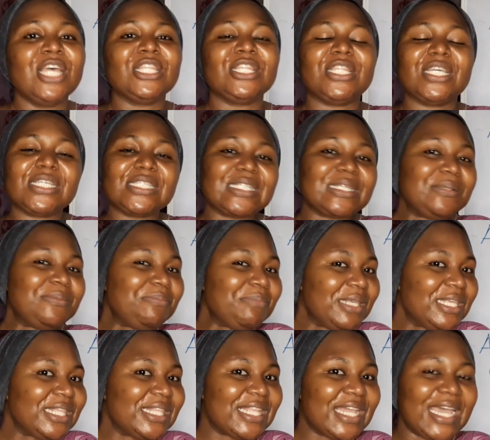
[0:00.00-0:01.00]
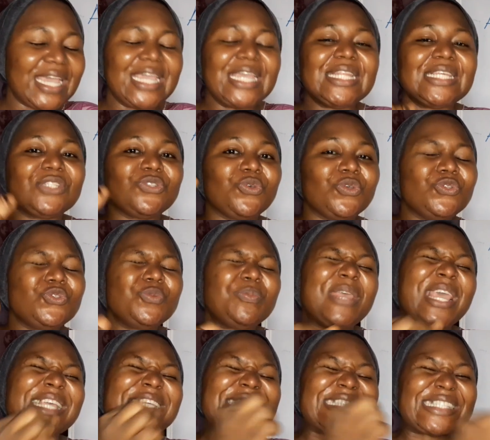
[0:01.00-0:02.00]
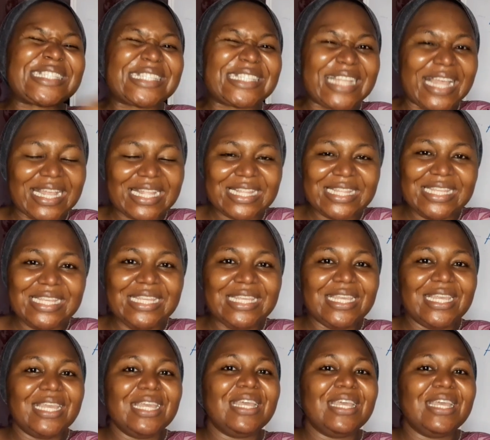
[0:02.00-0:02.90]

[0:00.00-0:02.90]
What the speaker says: doesn't mean that it is going to be exactly